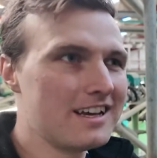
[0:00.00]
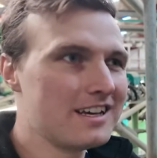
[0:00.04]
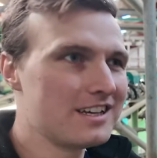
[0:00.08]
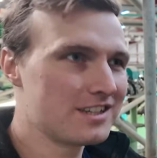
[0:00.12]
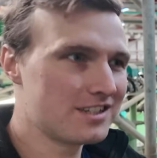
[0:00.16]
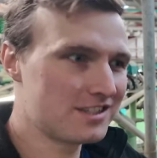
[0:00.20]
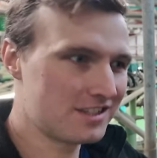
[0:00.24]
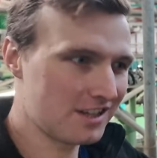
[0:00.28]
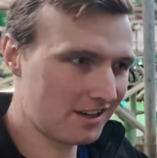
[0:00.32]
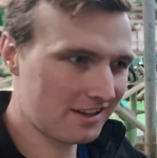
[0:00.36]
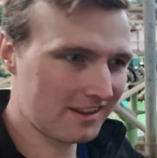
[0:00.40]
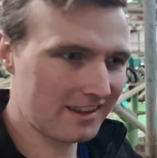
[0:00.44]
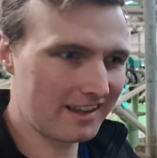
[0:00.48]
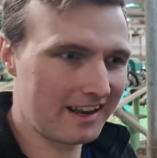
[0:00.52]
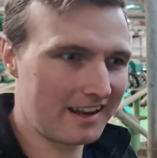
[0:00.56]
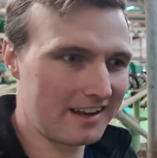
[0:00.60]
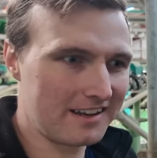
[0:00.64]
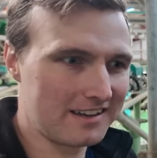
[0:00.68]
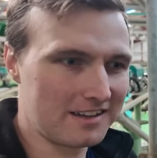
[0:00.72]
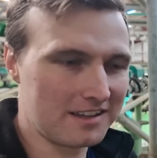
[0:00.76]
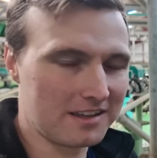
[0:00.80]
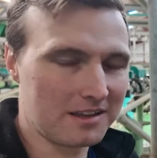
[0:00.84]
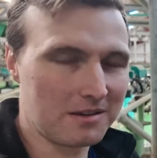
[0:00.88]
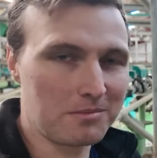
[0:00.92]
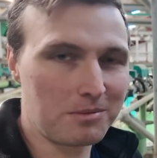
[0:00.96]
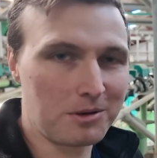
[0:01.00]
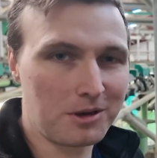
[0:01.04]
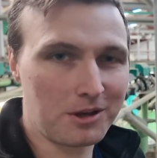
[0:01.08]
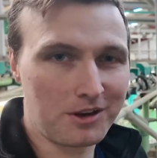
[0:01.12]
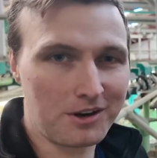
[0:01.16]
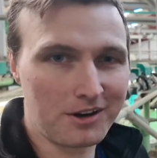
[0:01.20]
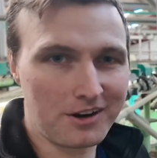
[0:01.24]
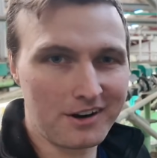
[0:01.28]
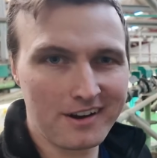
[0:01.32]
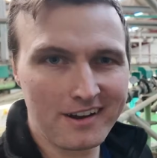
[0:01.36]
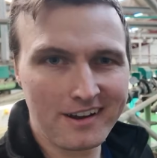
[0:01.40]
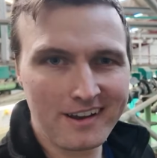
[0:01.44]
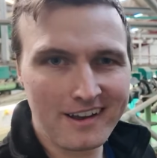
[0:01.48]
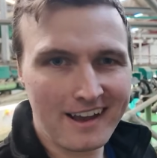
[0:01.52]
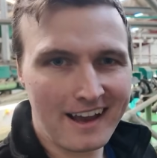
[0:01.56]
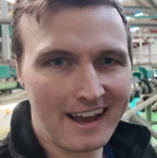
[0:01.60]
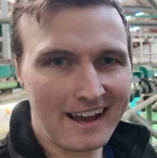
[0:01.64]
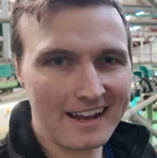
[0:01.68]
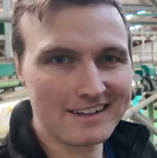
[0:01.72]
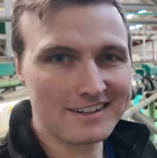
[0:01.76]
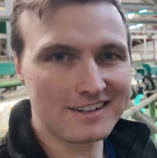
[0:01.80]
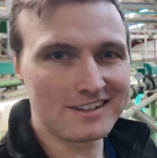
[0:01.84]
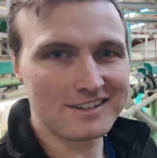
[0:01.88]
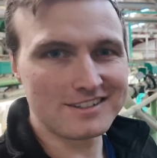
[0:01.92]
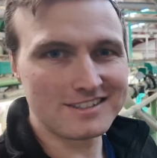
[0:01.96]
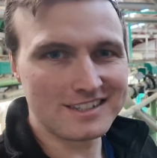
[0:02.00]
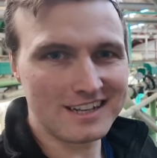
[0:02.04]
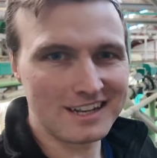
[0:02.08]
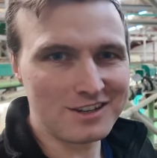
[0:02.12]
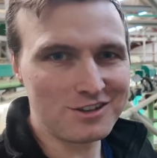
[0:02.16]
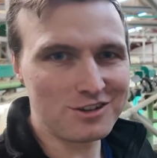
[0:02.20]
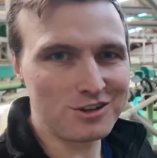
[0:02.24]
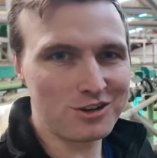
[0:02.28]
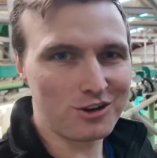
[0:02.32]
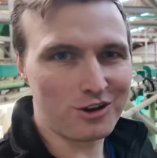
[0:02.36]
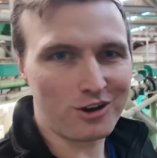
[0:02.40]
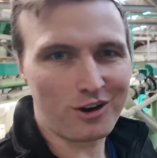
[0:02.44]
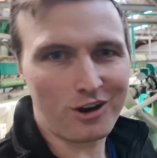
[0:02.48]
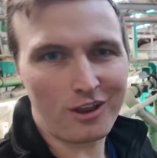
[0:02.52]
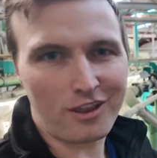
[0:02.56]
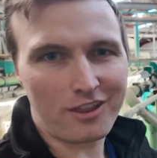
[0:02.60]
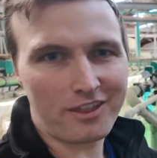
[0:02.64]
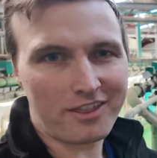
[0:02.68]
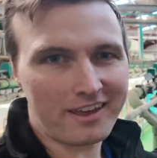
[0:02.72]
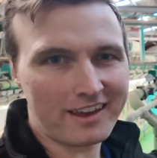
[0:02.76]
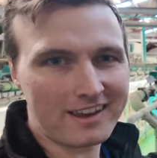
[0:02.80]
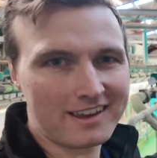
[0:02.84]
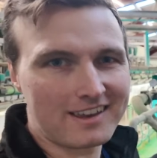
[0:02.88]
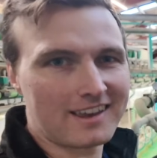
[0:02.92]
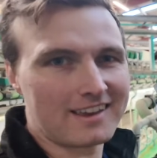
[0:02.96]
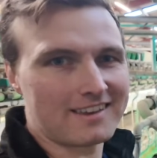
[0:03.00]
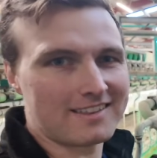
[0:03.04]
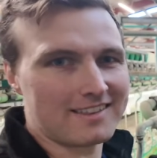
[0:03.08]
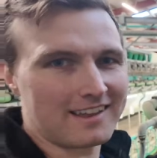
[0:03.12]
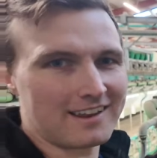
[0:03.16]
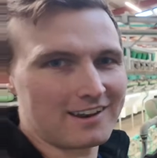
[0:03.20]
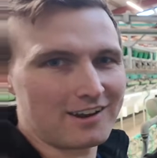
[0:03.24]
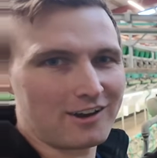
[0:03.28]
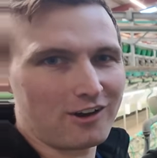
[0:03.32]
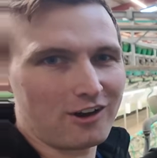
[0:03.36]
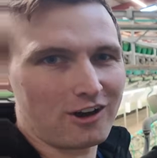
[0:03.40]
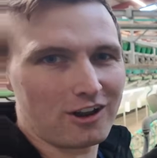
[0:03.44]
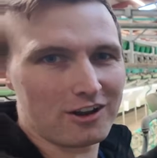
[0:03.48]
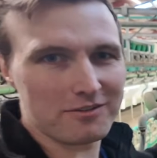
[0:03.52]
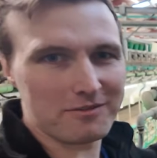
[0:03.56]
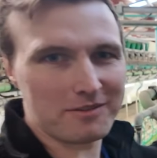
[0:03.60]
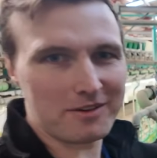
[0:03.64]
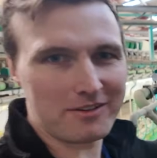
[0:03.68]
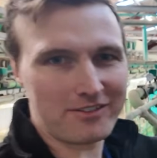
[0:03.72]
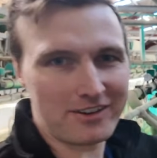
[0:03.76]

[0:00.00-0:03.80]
stuck that into the computer and continued on thinking that all of my